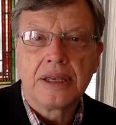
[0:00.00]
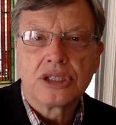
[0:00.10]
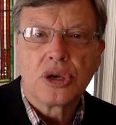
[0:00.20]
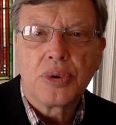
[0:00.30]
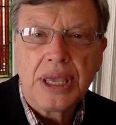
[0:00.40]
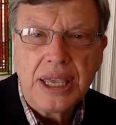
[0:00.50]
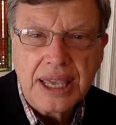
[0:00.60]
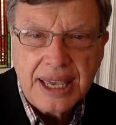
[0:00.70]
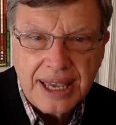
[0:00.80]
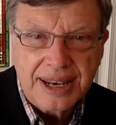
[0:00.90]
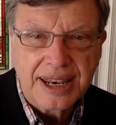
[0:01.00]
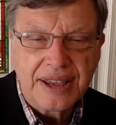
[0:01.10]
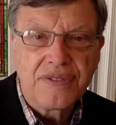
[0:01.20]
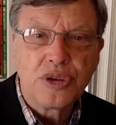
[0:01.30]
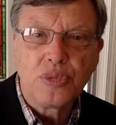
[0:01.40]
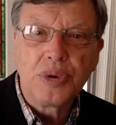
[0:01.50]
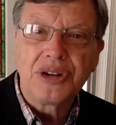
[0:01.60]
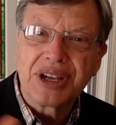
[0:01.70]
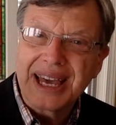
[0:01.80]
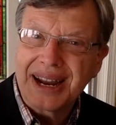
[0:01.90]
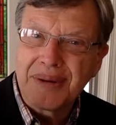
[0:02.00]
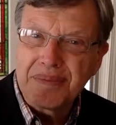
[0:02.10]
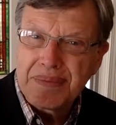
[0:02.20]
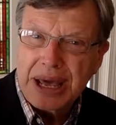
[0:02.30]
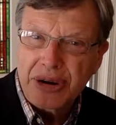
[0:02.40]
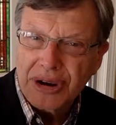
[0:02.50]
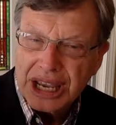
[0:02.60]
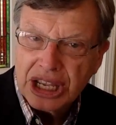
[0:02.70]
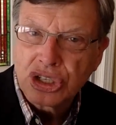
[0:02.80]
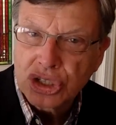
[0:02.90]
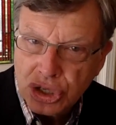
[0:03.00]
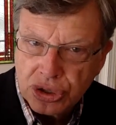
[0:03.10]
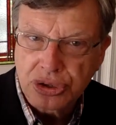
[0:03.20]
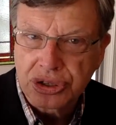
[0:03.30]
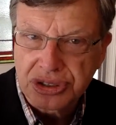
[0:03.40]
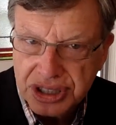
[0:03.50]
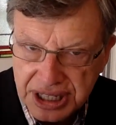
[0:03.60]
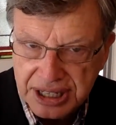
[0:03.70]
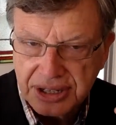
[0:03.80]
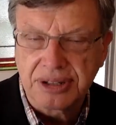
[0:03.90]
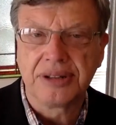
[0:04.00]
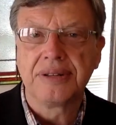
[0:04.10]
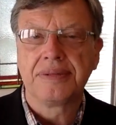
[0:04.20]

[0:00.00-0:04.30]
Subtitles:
So he can, if you will, get a better internal deal